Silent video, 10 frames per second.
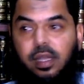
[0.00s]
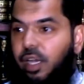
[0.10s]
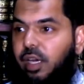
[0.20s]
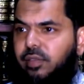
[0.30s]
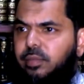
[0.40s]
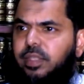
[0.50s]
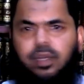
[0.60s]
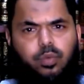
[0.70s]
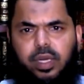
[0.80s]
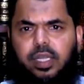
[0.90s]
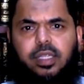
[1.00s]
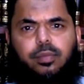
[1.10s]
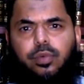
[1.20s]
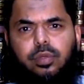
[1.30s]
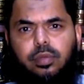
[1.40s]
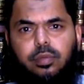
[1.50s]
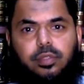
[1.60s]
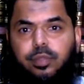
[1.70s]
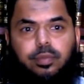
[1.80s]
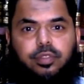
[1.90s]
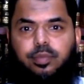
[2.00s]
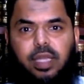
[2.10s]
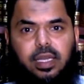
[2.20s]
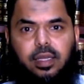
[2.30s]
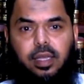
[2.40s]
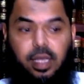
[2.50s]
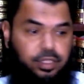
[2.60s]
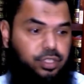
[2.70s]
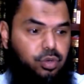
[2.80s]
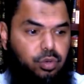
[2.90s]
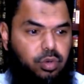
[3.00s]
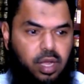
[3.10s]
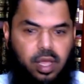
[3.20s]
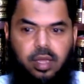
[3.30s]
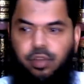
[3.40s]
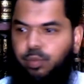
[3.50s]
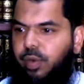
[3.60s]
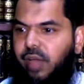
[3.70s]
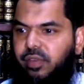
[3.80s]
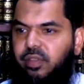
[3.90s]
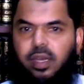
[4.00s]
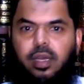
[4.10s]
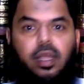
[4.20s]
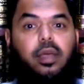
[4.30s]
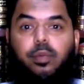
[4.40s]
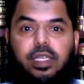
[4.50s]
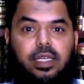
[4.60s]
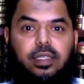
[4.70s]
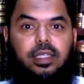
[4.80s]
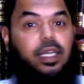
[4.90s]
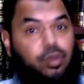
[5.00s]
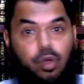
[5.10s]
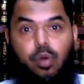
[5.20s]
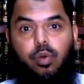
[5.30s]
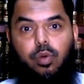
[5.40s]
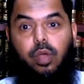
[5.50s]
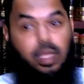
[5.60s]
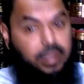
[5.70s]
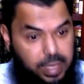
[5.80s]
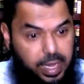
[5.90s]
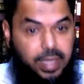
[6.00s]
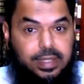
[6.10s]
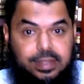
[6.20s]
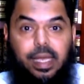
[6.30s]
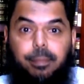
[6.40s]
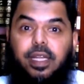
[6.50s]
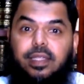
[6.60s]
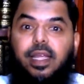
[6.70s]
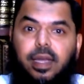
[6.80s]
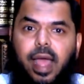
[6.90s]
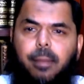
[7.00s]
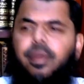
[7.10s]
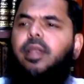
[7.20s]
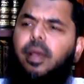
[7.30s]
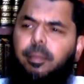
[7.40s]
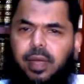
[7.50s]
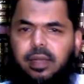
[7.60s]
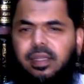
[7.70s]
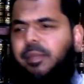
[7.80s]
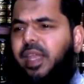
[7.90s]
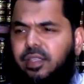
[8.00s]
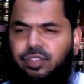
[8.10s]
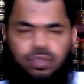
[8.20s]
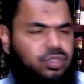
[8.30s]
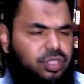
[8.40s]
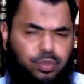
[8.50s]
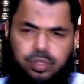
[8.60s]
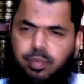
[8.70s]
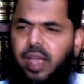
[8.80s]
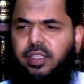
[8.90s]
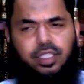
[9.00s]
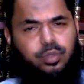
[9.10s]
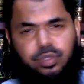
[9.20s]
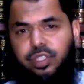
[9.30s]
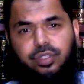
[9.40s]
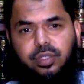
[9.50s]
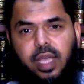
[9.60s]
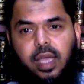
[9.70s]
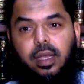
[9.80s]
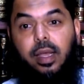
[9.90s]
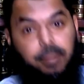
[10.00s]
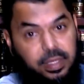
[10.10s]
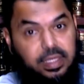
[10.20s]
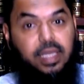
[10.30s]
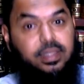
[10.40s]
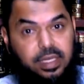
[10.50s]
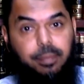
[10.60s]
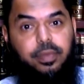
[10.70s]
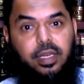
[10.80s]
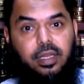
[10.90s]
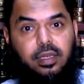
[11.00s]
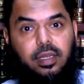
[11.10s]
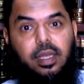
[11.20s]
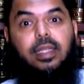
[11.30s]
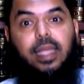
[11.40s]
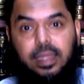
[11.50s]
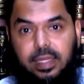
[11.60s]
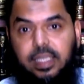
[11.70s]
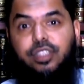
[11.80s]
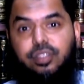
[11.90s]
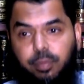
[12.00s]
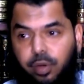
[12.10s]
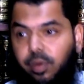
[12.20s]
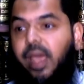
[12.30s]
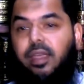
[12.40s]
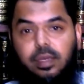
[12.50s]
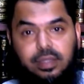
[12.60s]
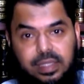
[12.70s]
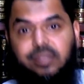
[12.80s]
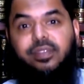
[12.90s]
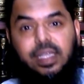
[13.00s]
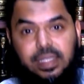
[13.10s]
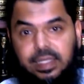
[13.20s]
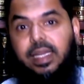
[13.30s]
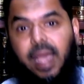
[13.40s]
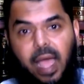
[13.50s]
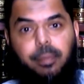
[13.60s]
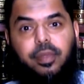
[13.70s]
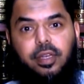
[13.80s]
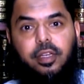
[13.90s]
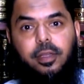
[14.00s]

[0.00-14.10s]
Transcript: None of them said, when did the moon split? It's in your Quran, your Prophet said it, we didn't see it. No, they accepted that it happened, but they made excuses, it was magic, it was this or that, but they accepted it, that this miraculous event did happen.